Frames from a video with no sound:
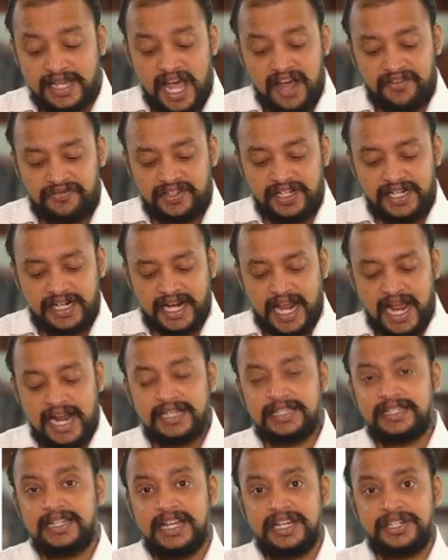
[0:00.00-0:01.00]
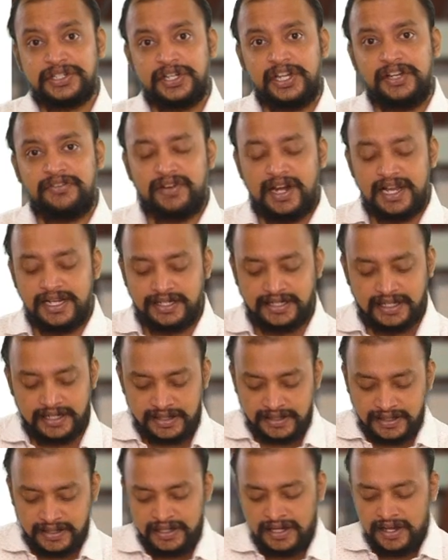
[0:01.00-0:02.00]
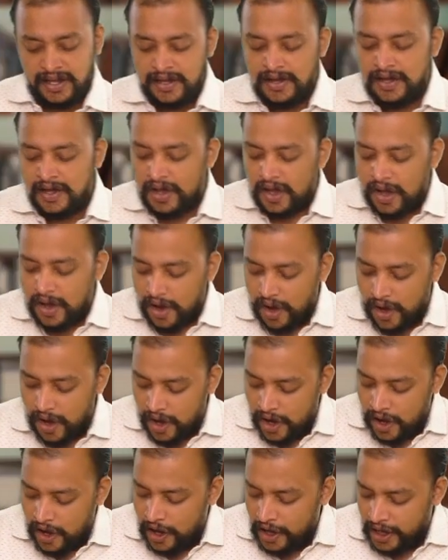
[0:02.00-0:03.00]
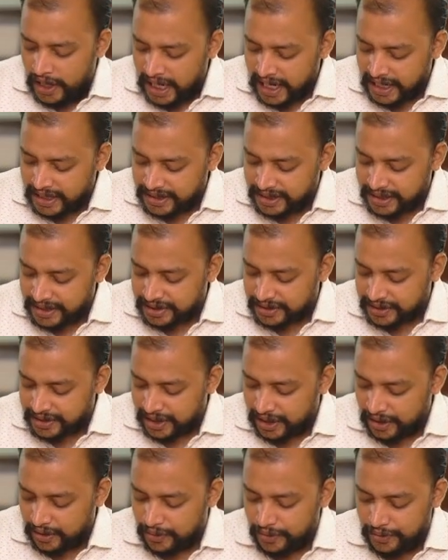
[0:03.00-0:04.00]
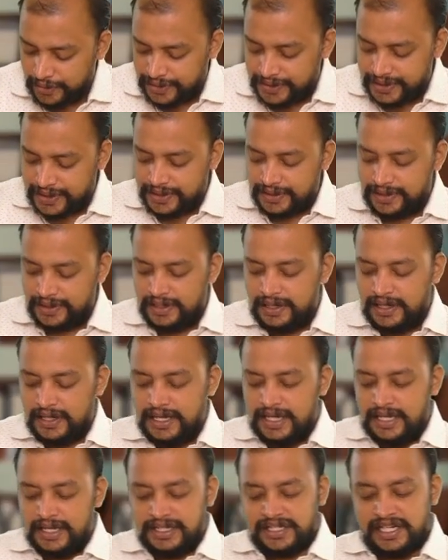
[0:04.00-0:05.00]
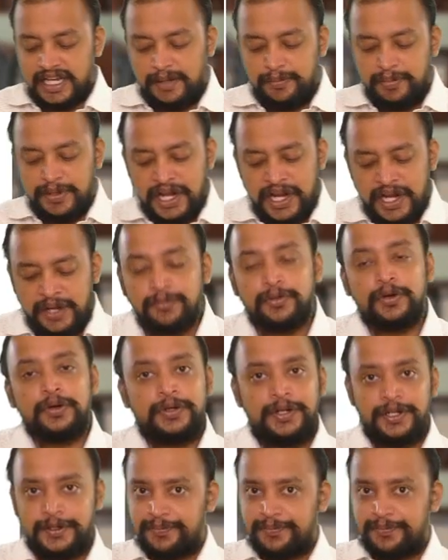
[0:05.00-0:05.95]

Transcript: After cancellation of license, all existing goods shall be removed